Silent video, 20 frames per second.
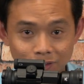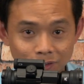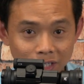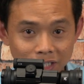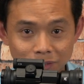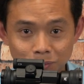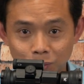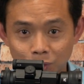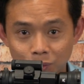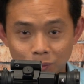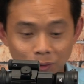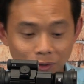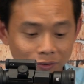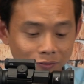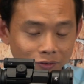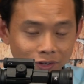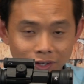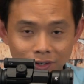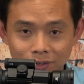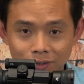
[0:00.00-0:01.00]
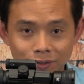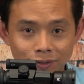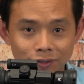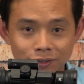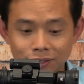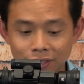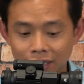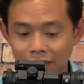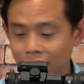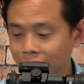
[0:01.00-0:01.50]
transportable in
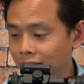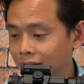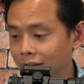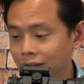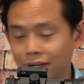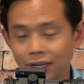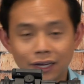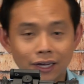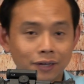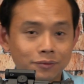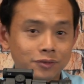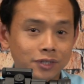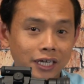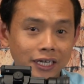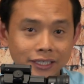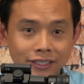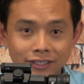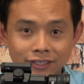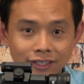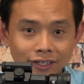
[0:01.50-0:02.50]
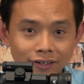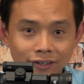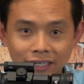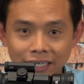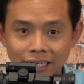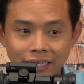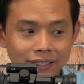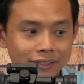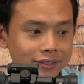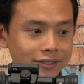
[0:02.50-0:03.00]
vehicles, tight
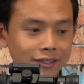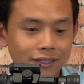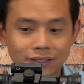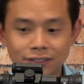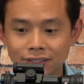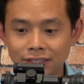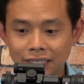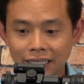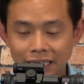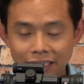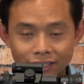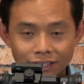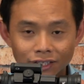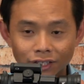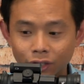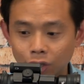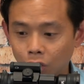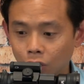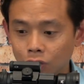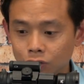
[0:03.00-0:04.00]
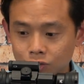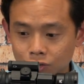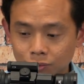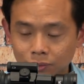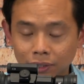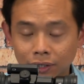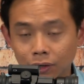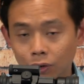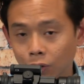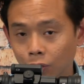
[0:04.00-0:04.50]
staircases. It's the
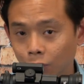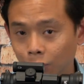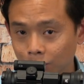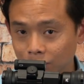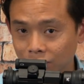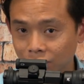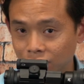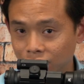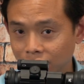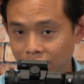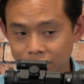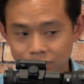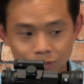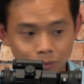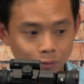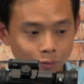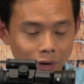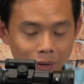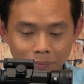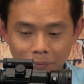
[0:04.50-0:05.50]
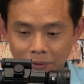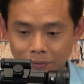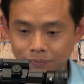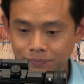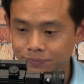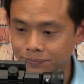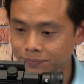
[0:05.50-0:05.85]
ultimate home defense weapon.